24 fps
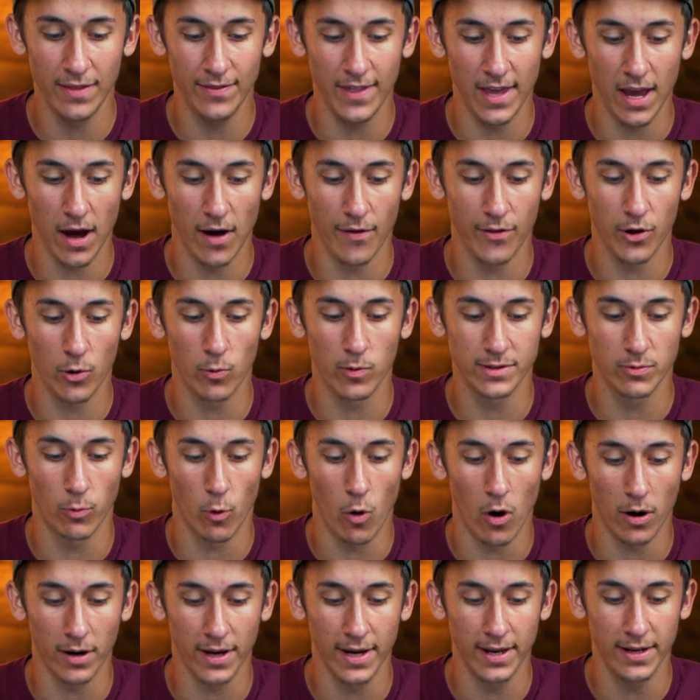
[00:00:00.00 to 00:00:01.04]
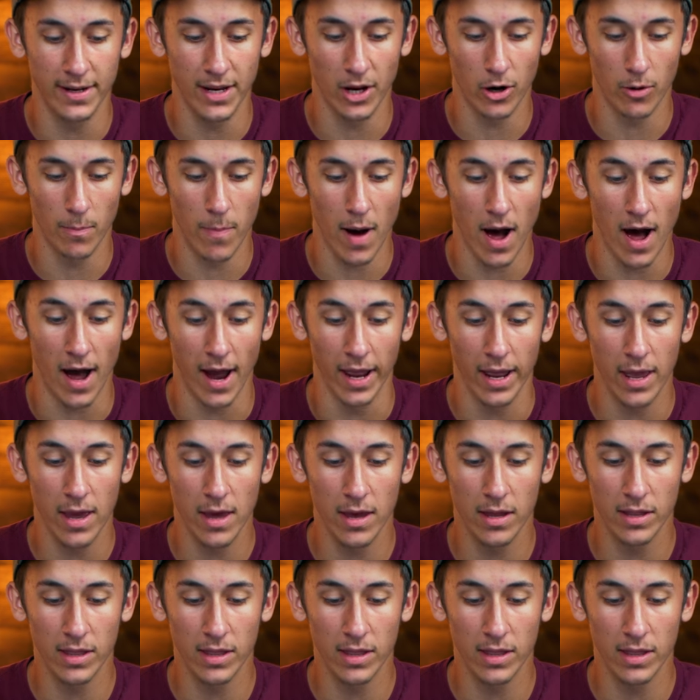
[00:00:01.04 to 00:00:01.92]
and the other was walking nearby.